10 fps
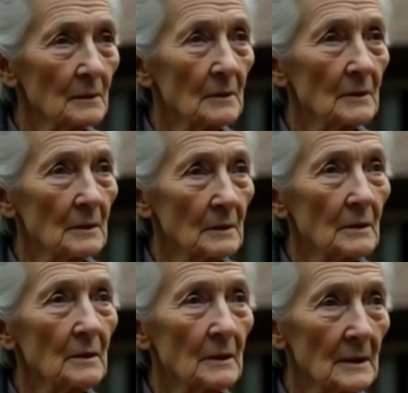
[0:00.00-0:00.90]
and never
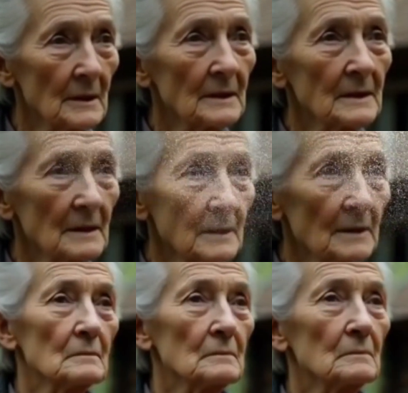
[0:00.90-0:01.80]
misses 6
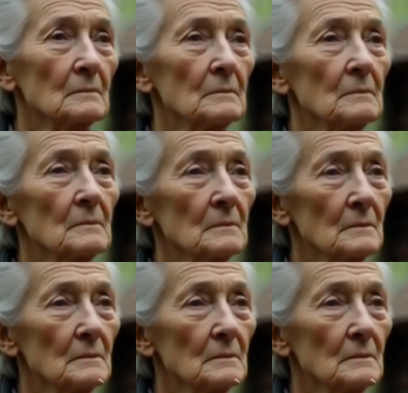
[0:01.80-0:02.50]
o'clock church.